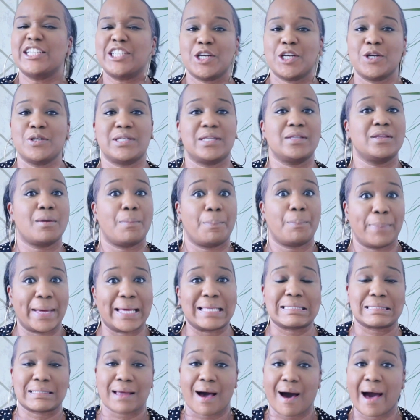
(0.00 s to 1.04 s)
choosing the
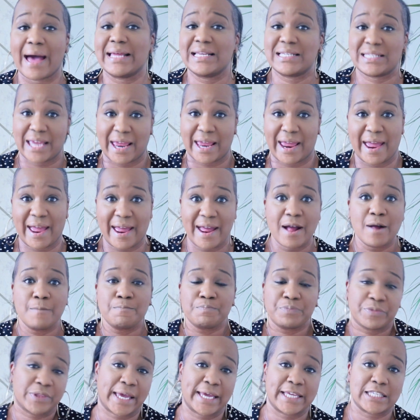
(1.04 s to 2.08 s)
best idea
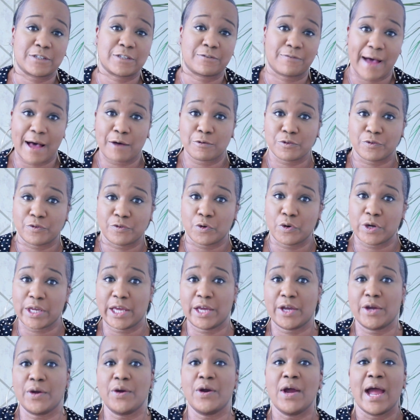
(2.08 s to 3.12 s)
that it's found for
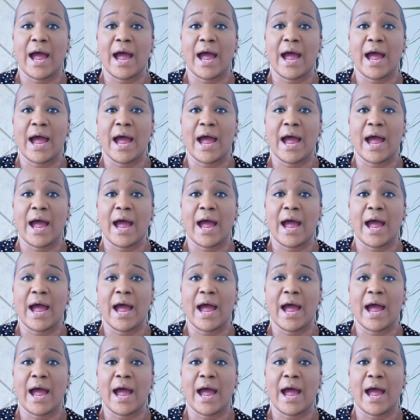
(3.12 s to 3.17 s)
you.